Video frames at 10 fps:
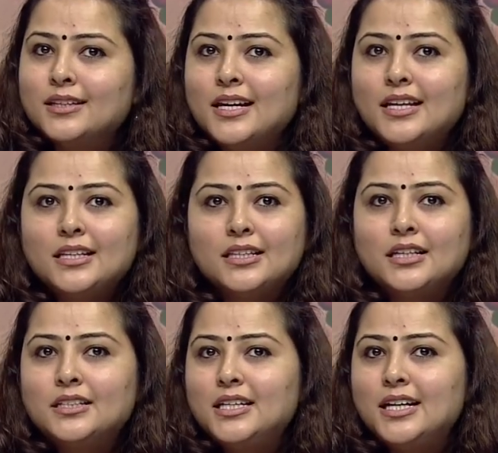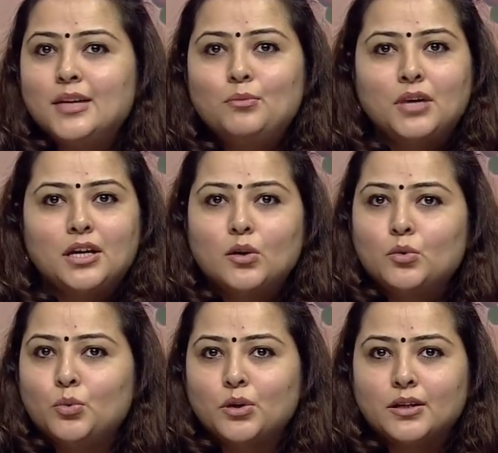then the TLM may
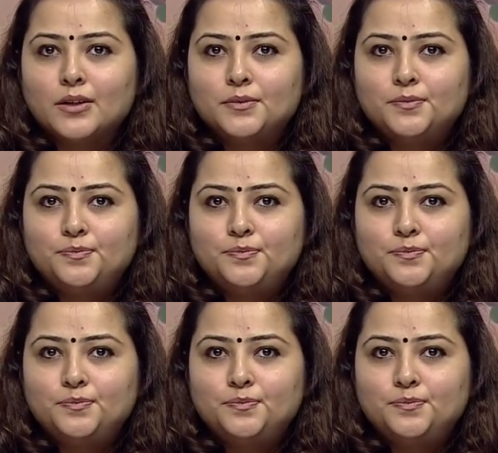not work.